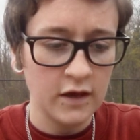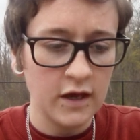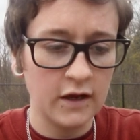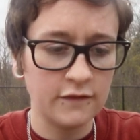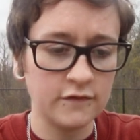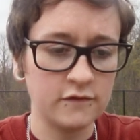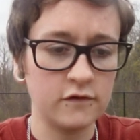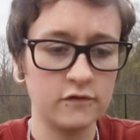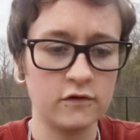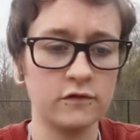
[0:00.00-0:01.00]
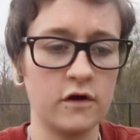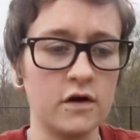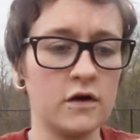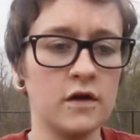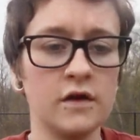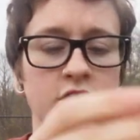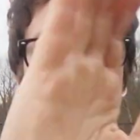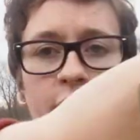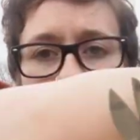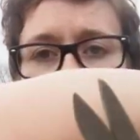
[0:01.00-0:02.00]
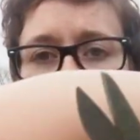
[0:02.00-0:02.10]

And I think the scissors are some of the